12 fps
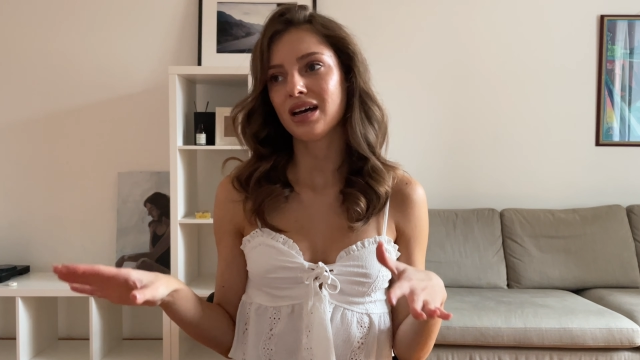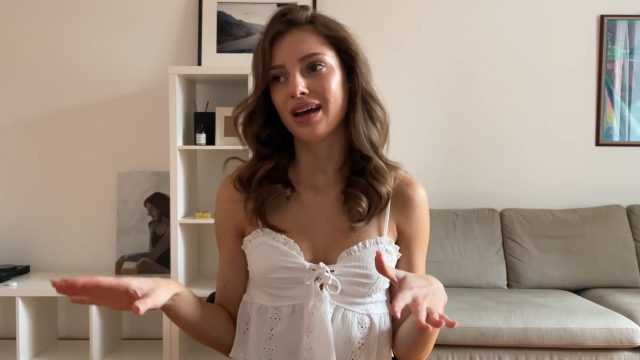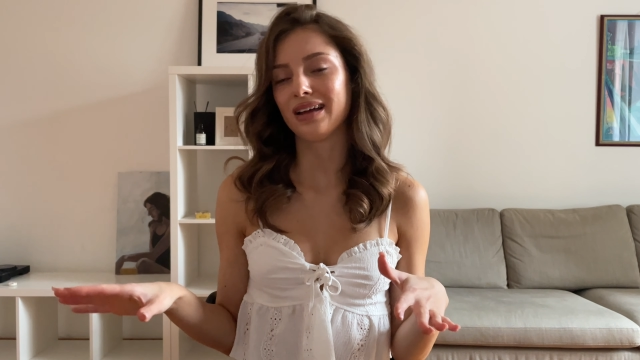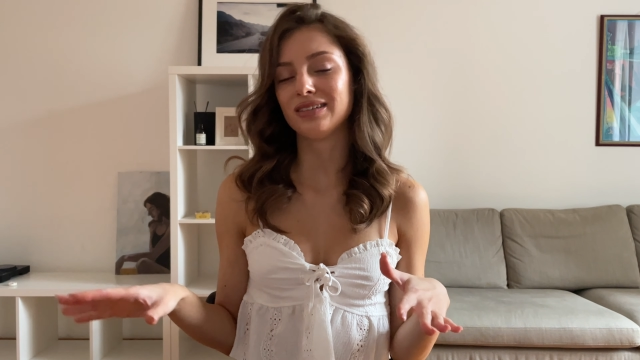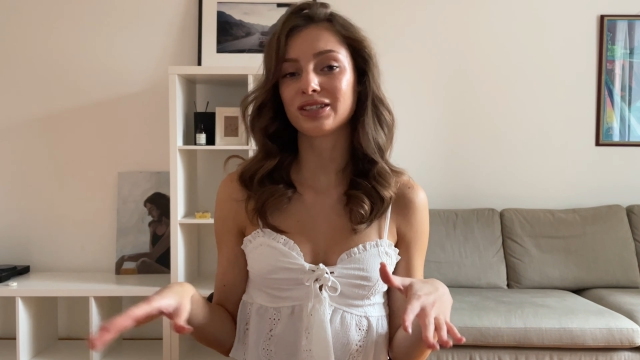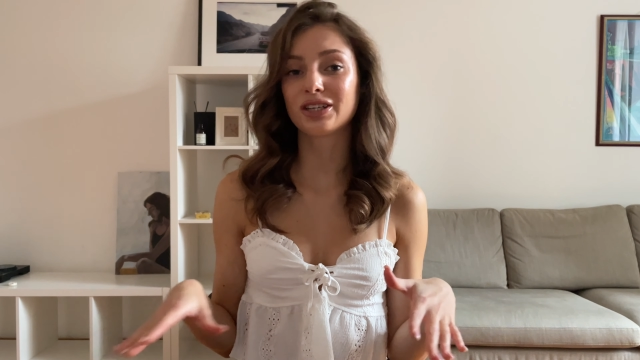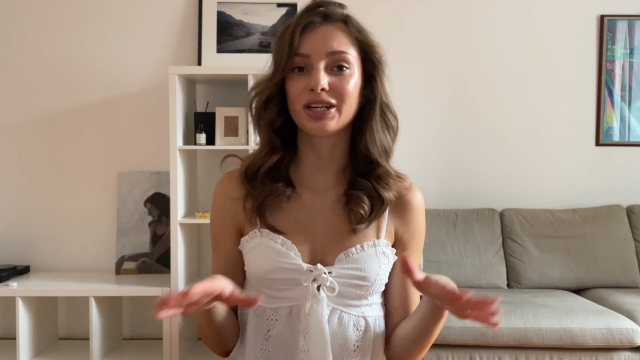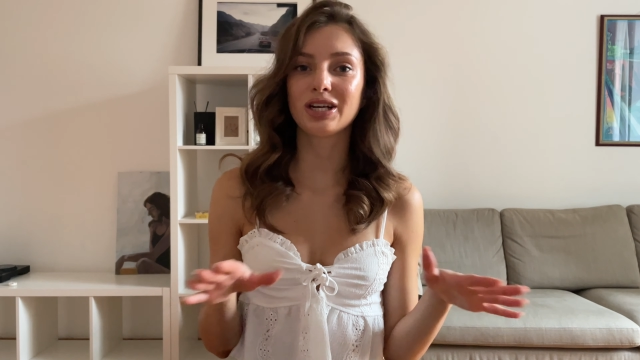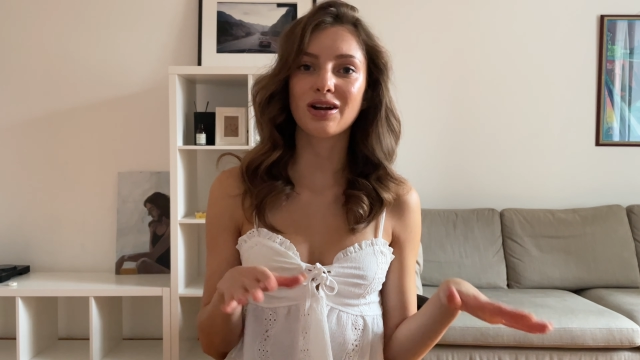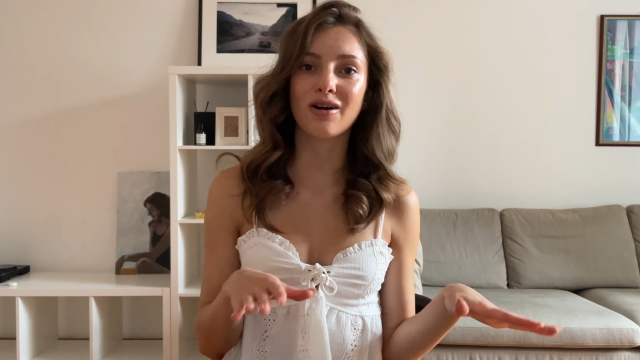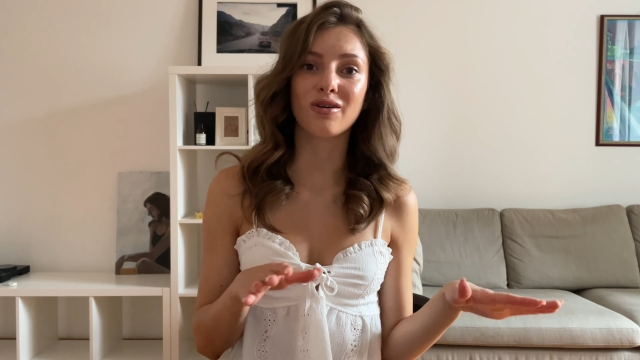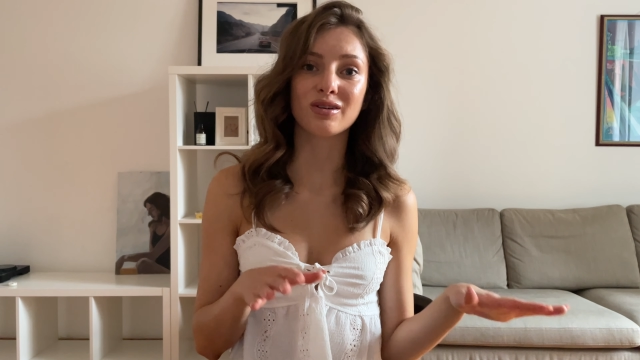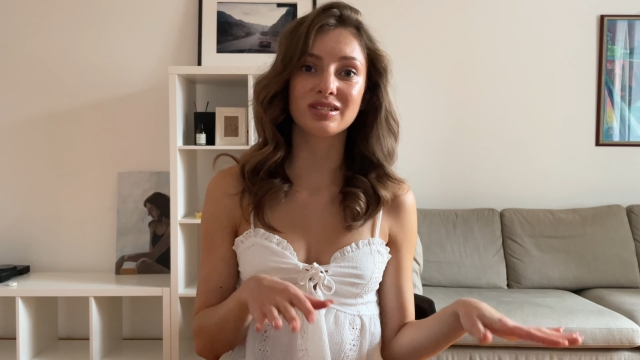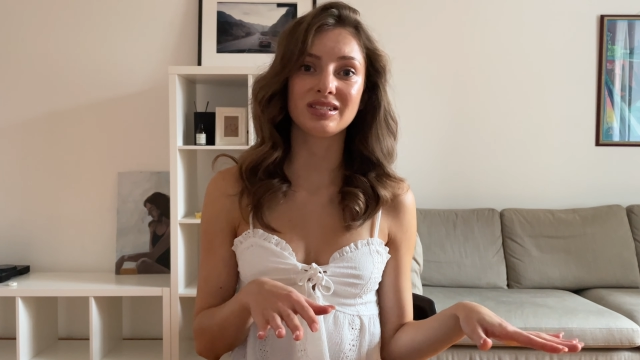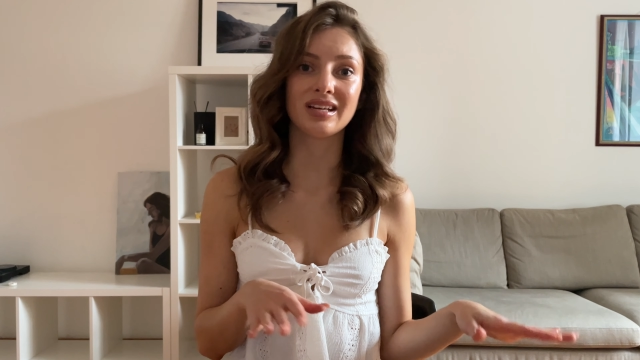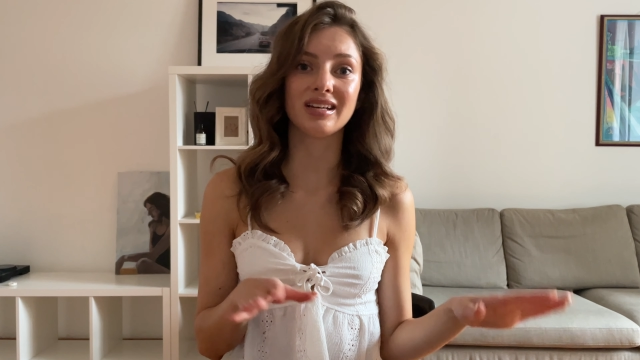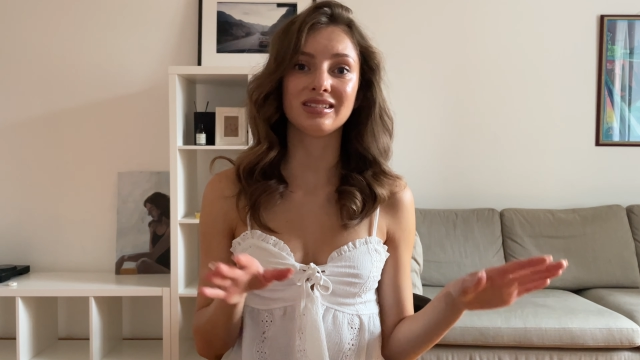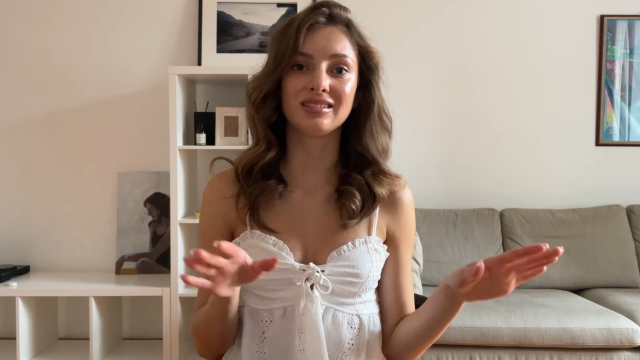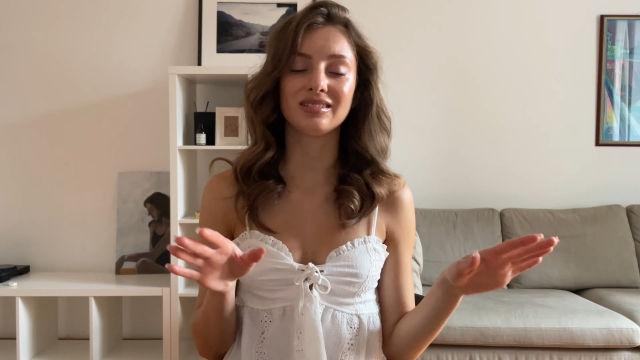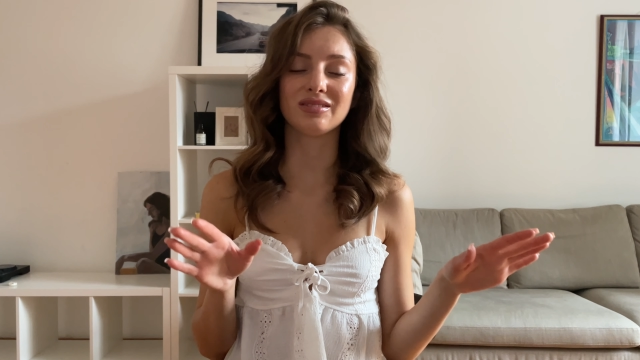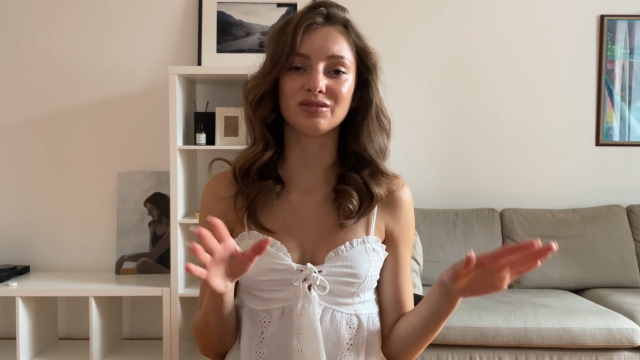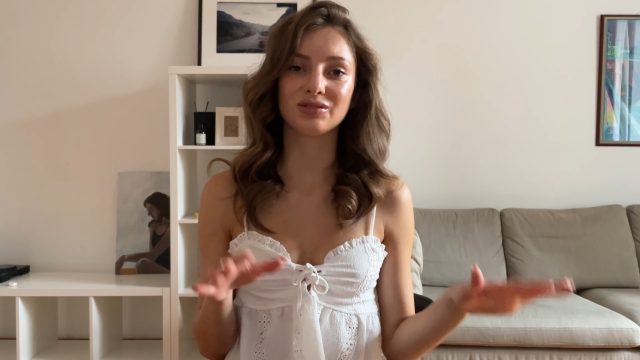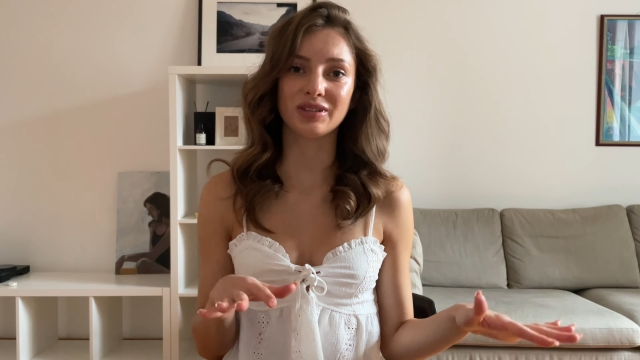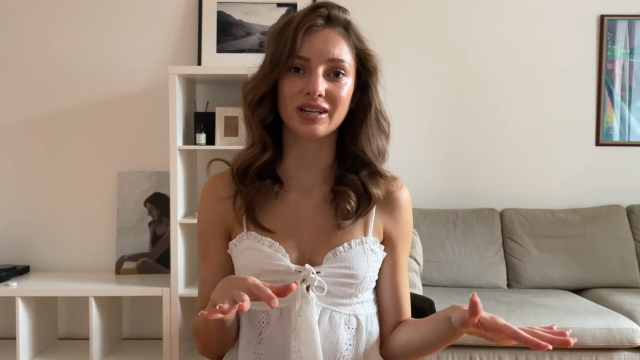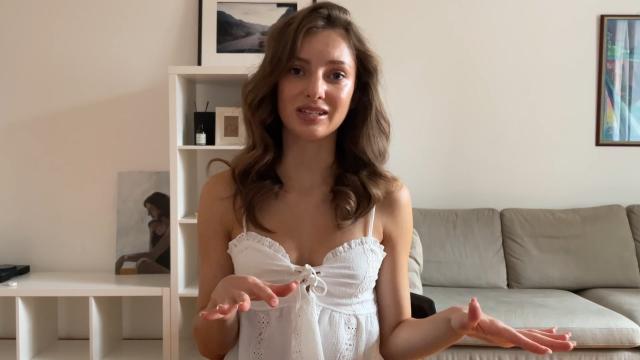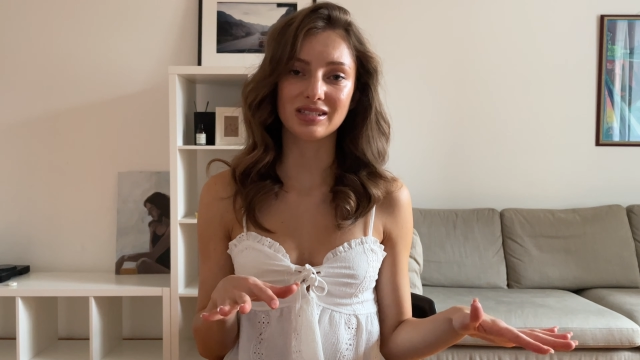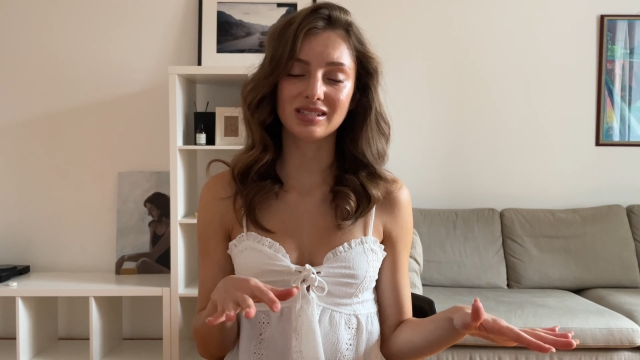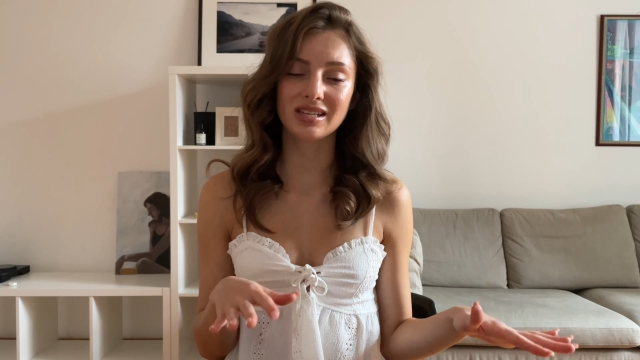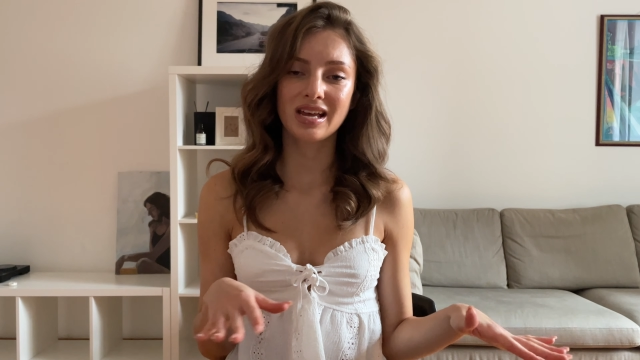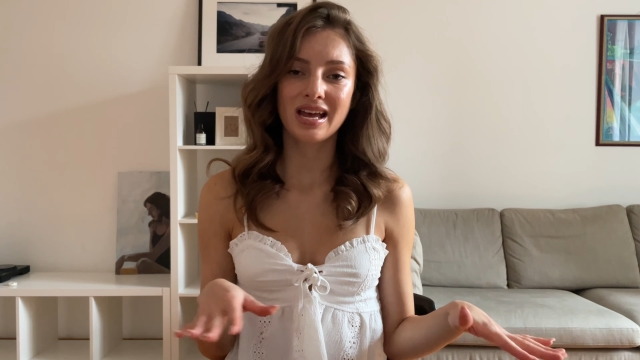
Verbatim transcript: angry or sad face,